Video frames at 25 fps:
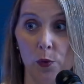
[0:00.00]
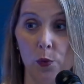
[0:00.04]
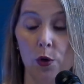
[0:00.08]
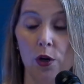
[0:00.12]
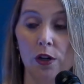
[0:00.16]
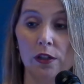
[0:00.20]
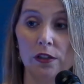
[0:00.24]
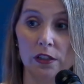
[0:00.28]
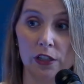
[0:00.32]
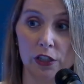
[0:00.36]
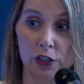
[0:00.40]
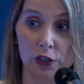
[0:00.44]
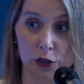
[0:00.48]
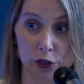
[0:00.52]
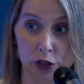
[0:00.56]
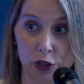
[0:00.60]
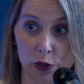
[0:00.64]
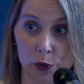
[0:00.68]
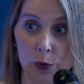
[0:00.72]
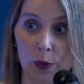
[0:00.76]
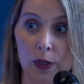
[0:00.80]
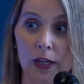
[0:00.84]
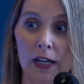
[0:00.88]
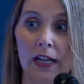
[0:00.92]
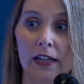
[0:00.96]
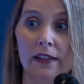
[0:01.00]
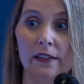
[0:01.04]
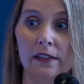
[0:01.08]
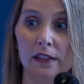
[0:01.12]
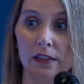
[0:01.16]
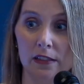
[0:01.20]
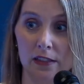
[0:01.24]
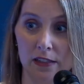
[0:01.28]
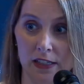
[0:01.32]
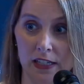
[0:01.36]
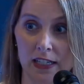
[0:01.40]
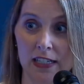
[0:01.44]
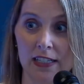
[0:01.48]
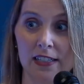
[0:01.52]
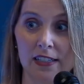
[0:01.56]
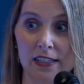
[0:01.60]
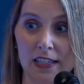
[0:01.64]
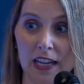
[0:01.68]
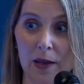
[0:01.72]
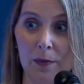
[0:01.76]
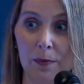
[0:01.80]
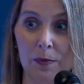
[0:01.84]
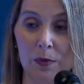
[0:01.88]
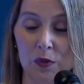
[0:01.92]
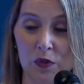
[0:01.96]
work that you're doing in the 6
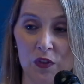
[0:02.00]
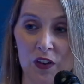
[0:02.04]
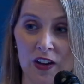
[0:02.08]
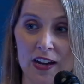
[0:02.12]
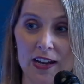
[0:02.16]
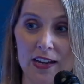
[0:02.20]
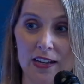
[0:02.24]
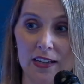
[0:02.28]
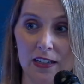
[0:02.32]
steps, right?